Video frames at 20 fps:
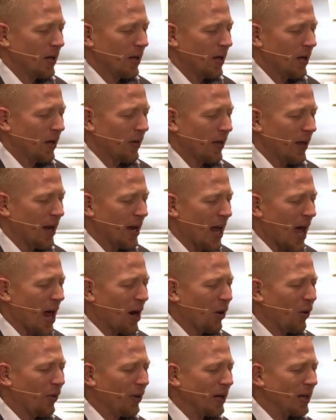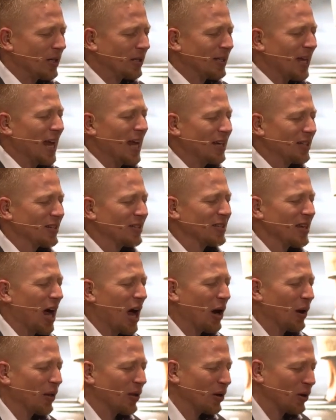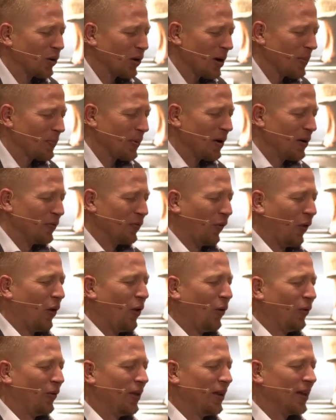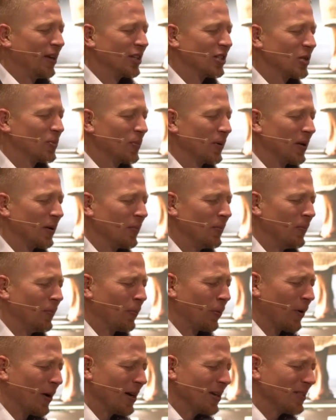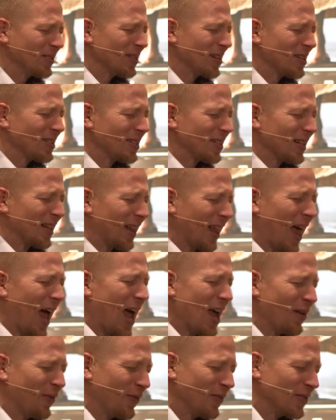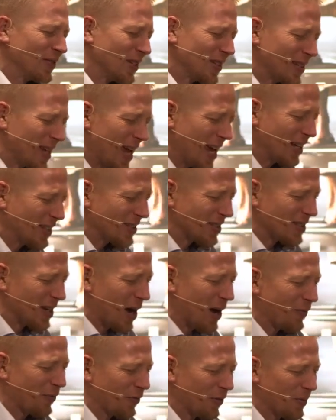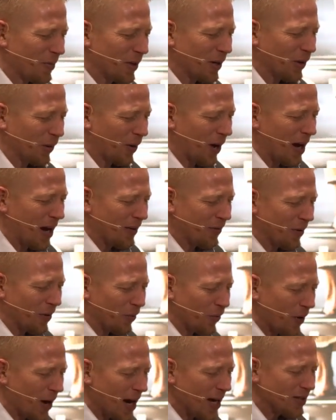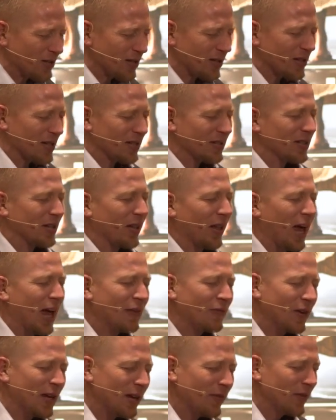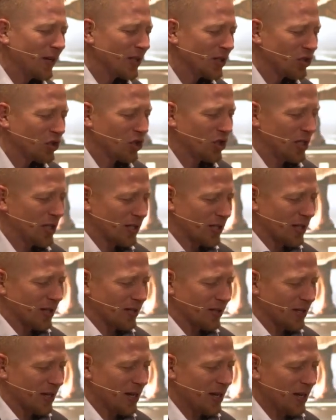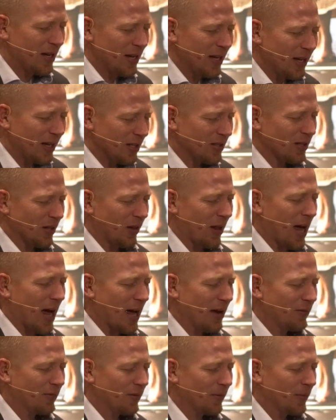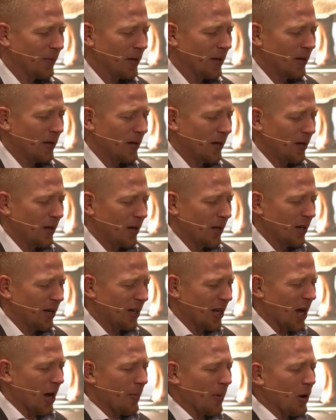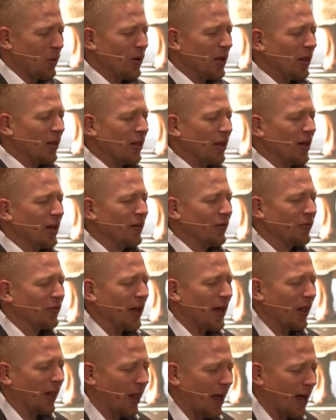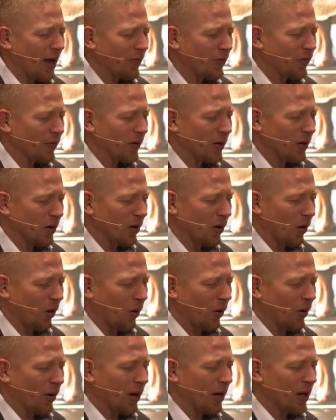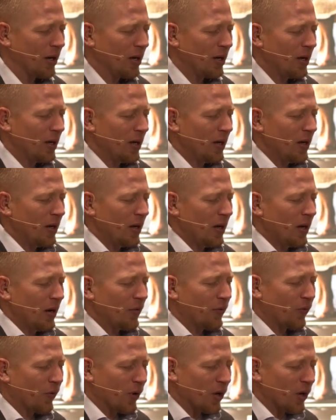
Uh, that not only takes us out of the grip of loneliness, but it brings us life as it takes us up from the grave and raises us to life, even as Jesus is alive. And now may we live that life for your glory, for